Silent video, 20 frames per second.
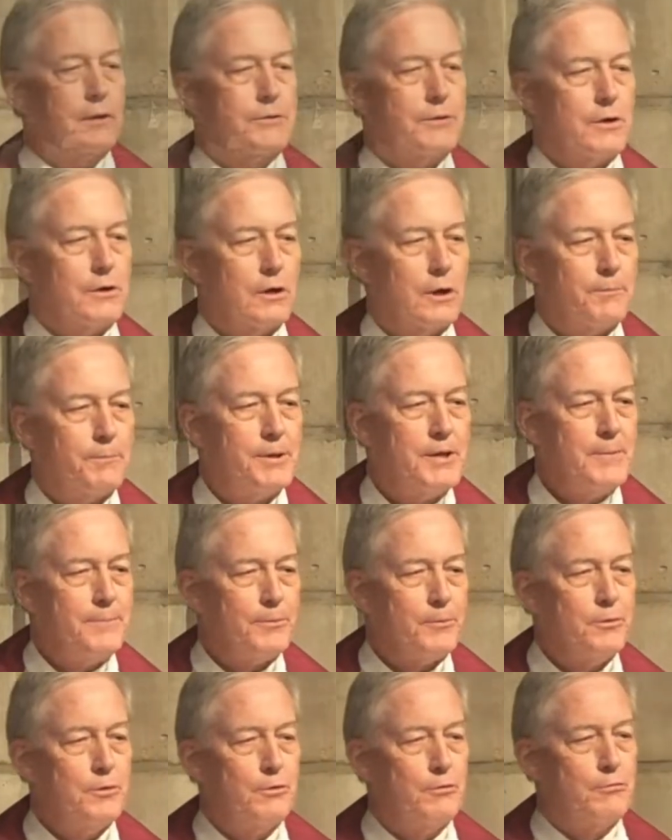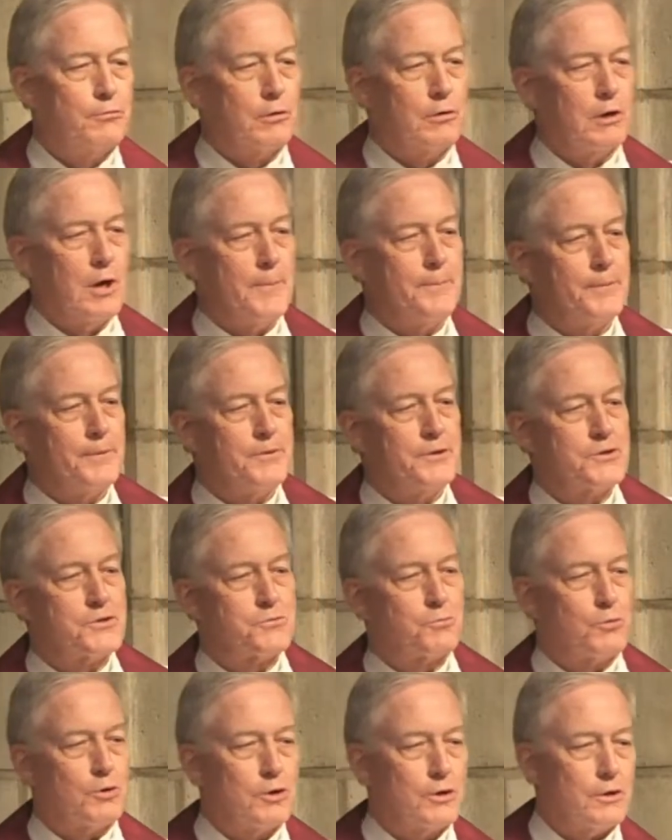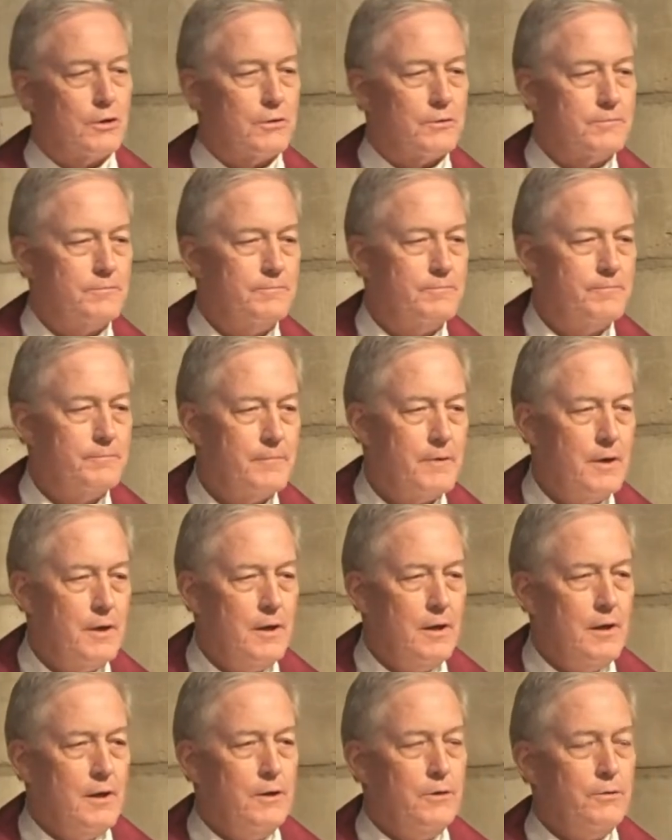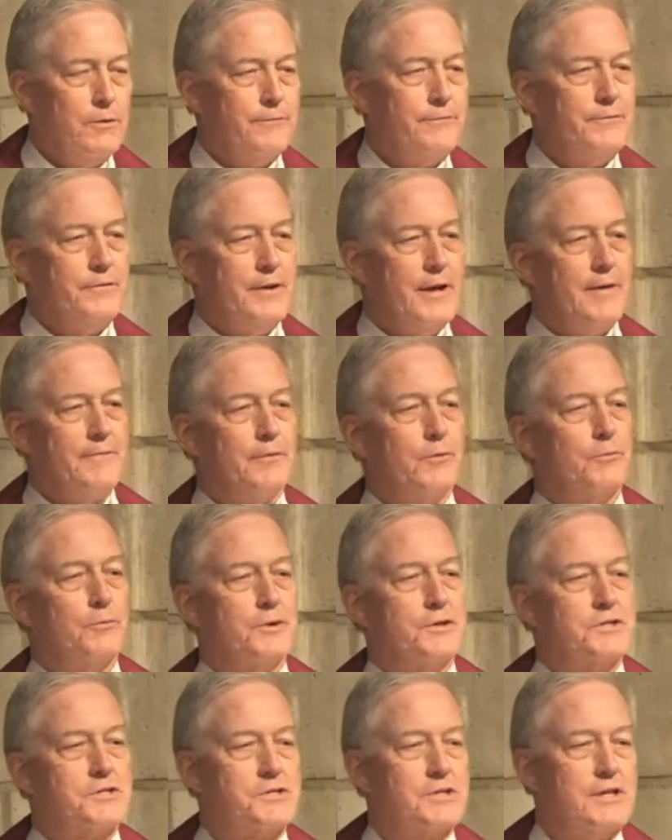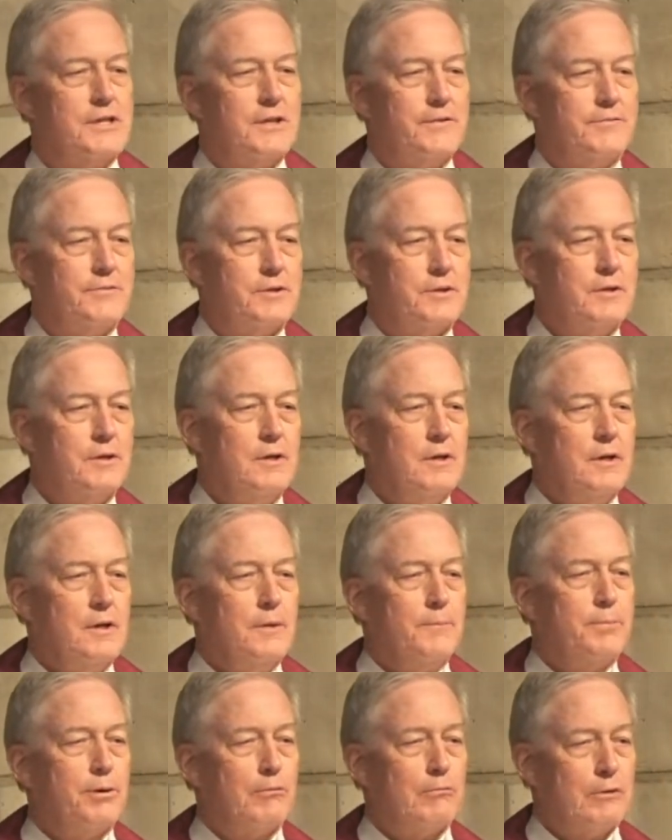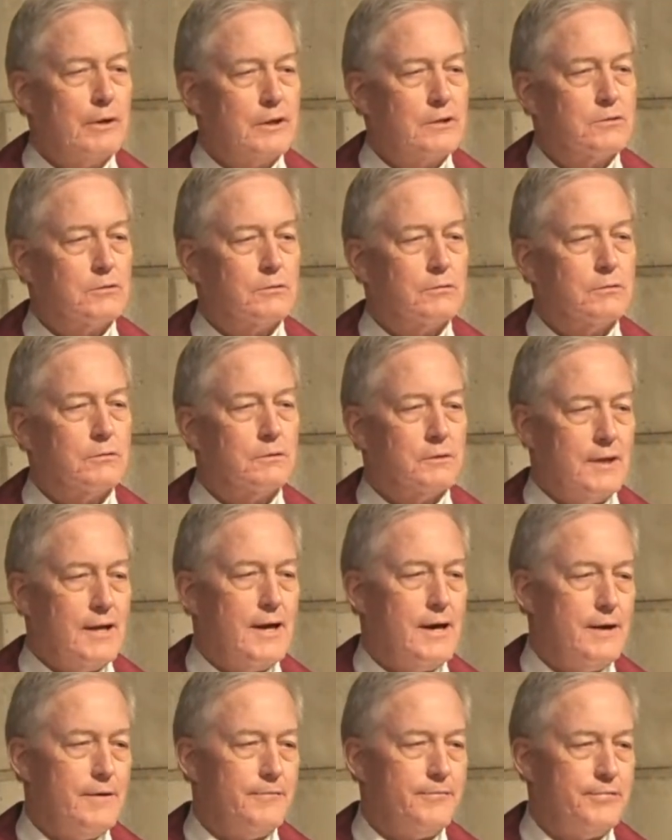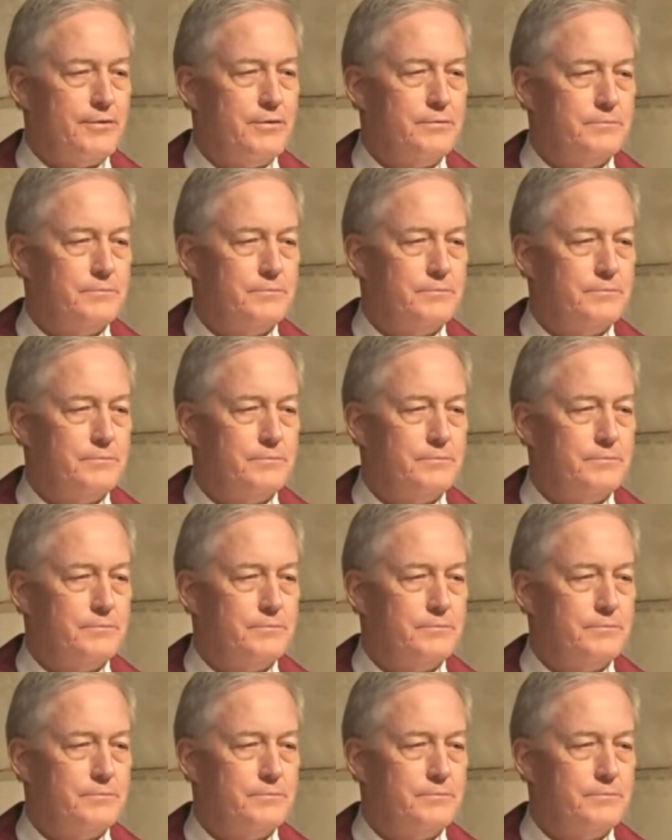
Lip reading: there are people who grow up in this world who have never received parental love.